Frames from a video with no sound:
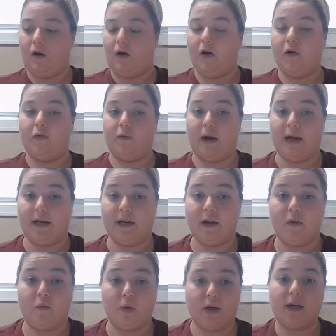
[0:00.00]
All right,
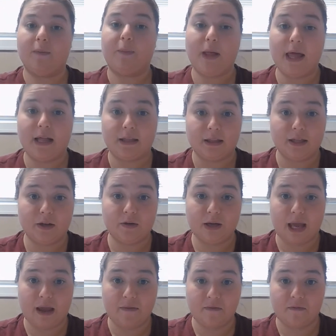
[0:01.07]
we're gonna play a little
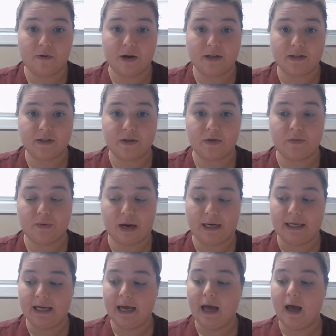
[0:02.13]
game, friends. Are you
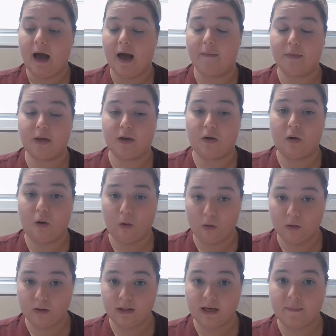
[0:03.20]
ready? I'm gonna
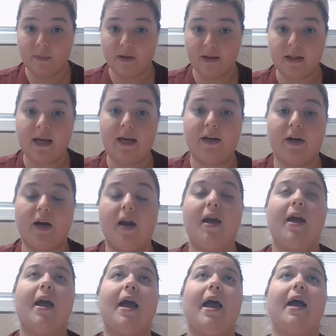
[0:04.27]
hold up a letter,
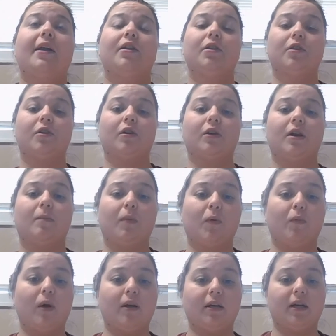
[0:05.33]
and you're
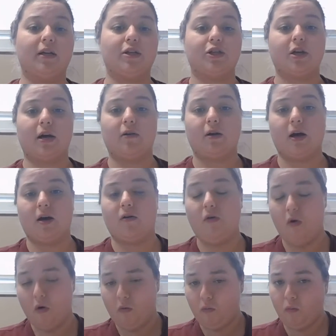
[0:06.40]
number one gonna shout
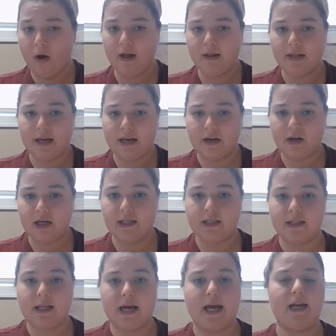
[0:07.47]
out, what letter
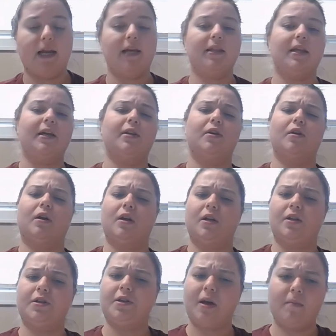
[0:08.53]
is that? And then you're
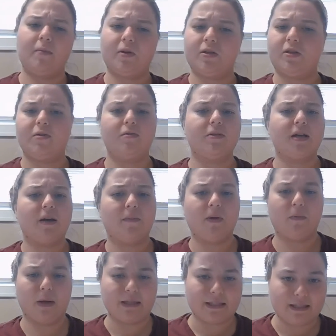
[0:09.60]
gonna number two, tell
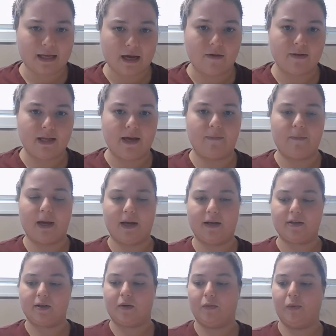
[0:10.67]
me what sound that
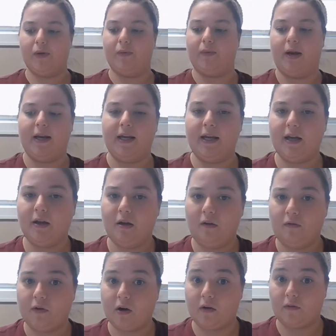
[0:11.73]
makes. Are we ready
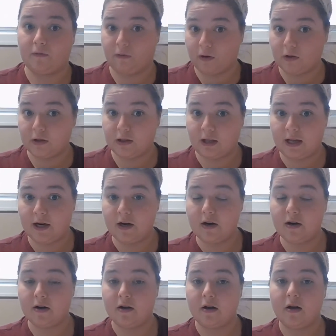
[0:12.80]
for our first
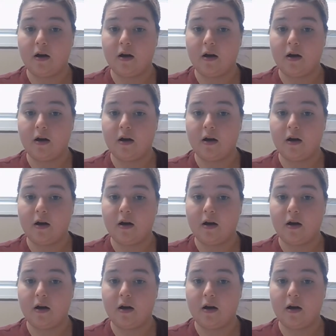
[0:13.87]
letter?